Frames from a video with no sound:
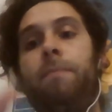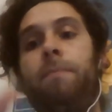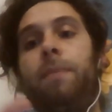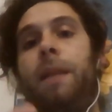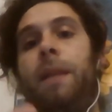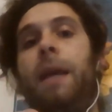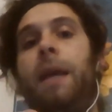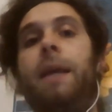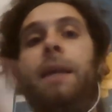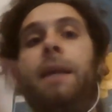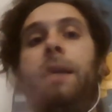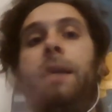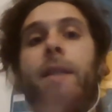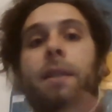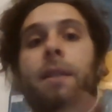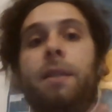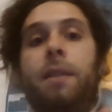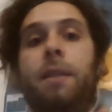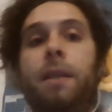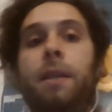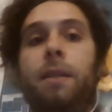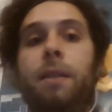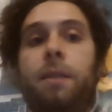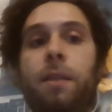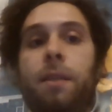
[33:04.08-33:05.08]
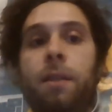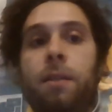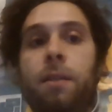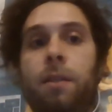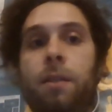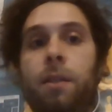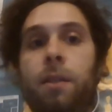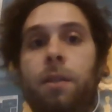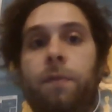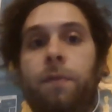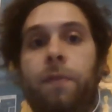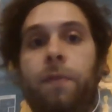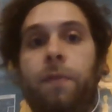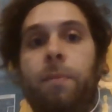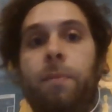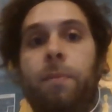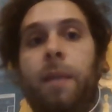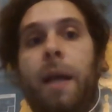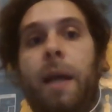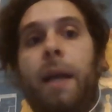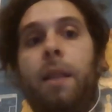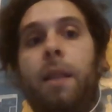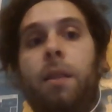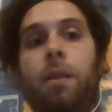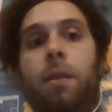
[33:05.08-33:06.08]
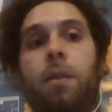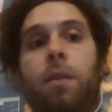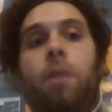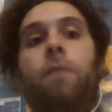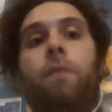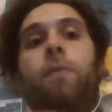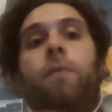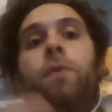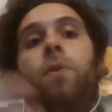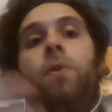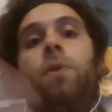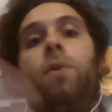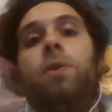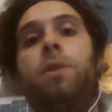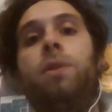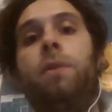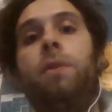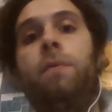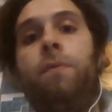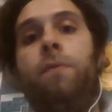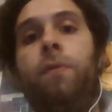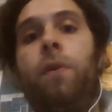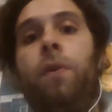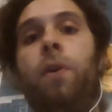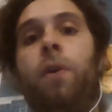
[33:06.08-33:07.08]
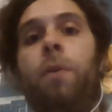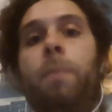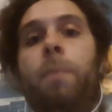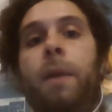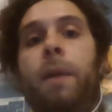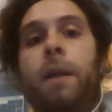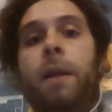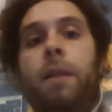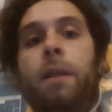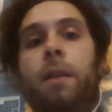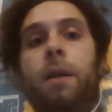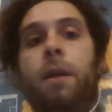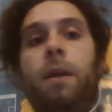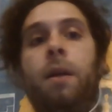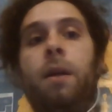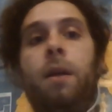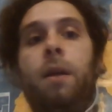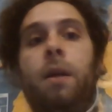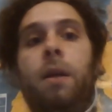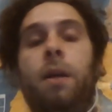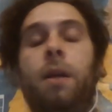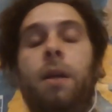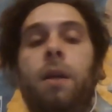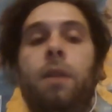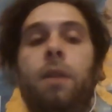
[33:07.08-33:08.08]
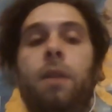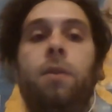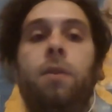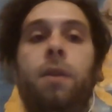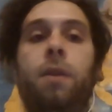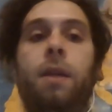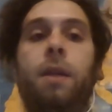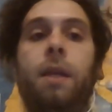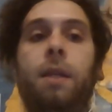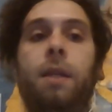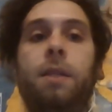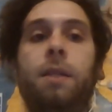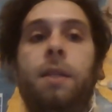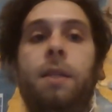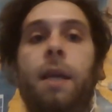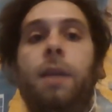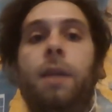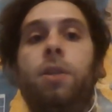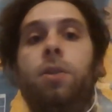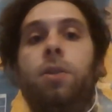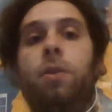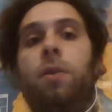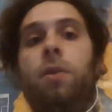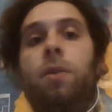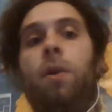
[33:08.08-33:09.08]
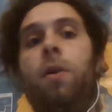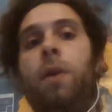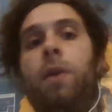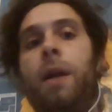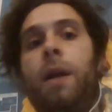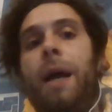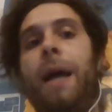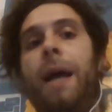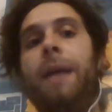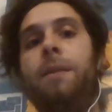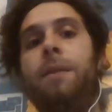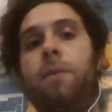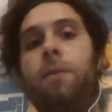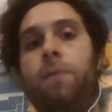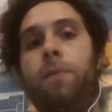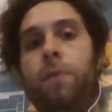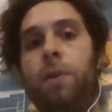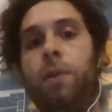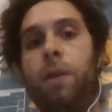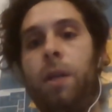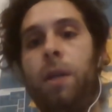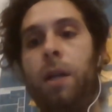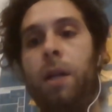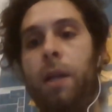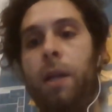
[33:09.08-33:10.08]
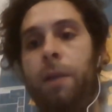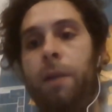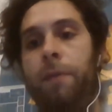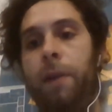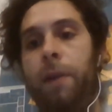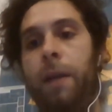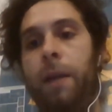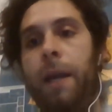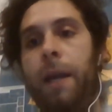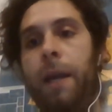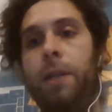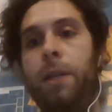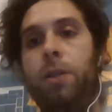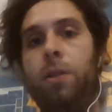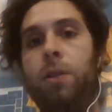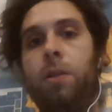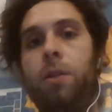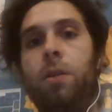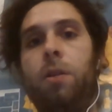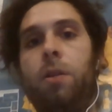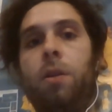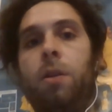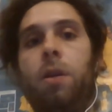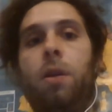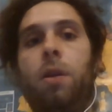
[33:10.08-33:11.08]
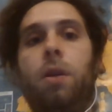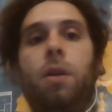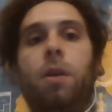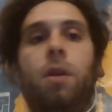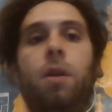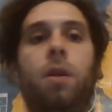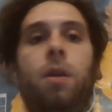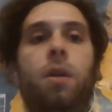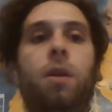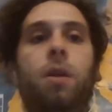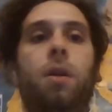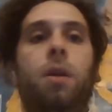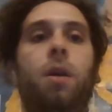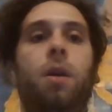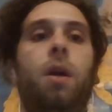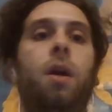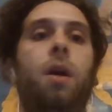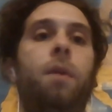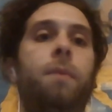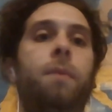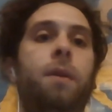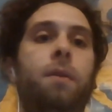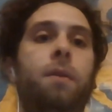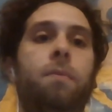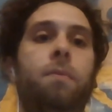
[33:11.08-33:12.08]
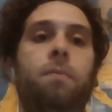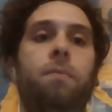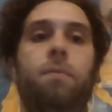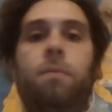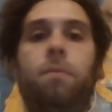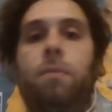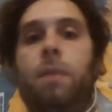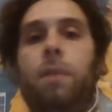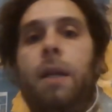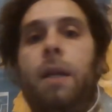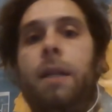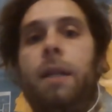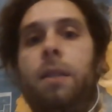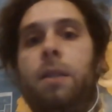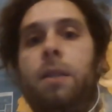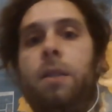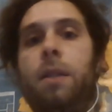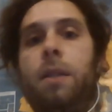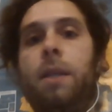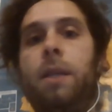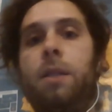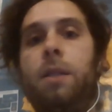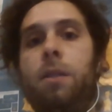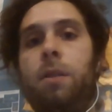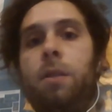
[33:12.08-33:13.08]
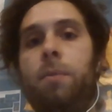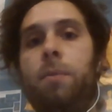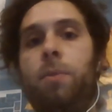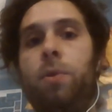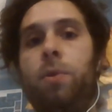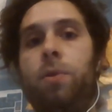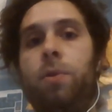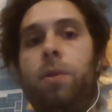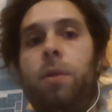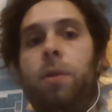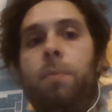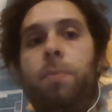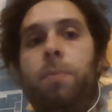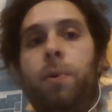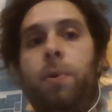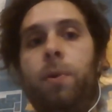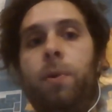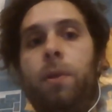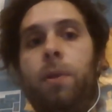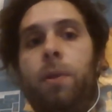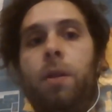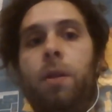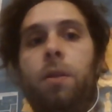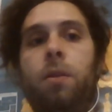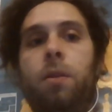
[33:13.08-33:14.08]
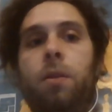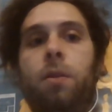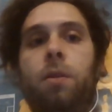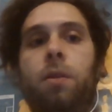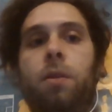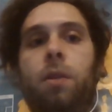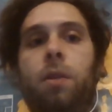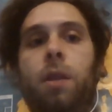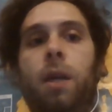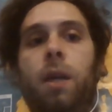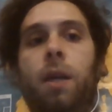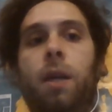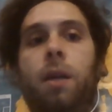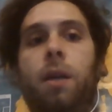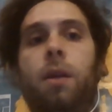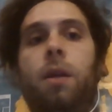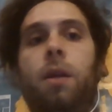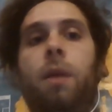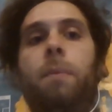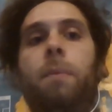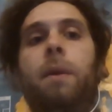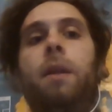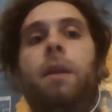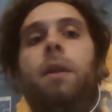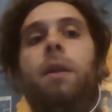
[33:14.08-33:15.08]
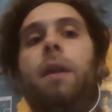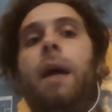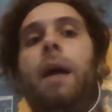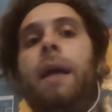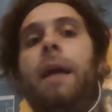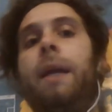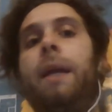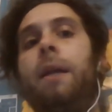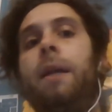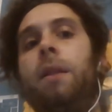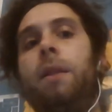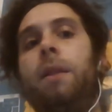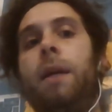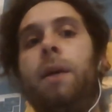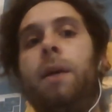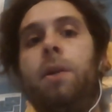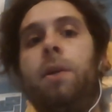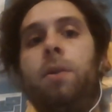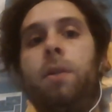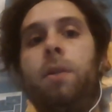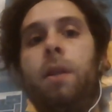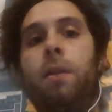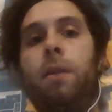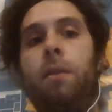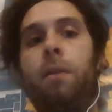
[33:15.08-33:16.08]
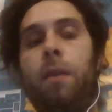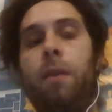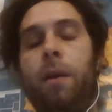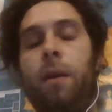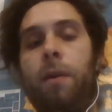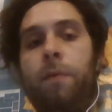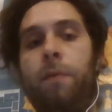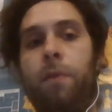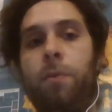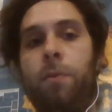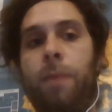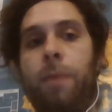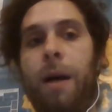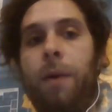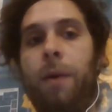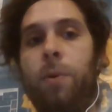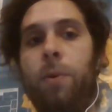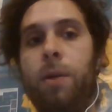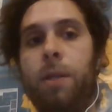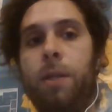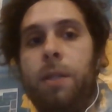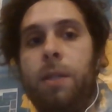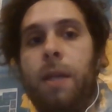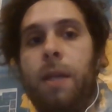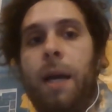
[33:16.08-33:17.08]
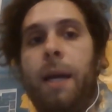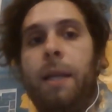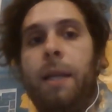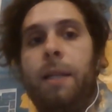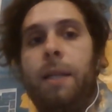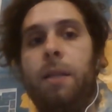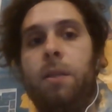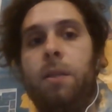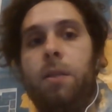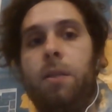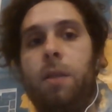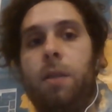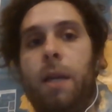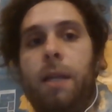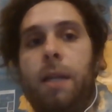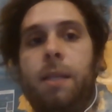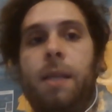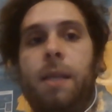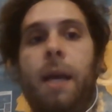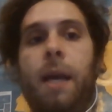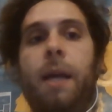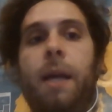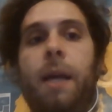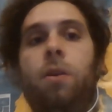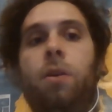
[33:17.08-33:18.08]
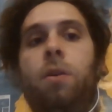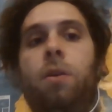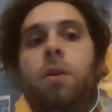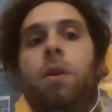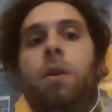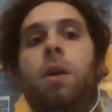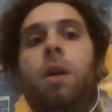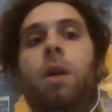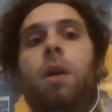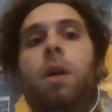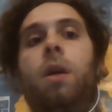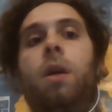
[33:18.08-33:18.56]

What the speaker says: taking the distances from that. Of course, informing the organization or ask for clarification. I mean, that's the most important thing. I mean, I can tell you that from our side as ECHO,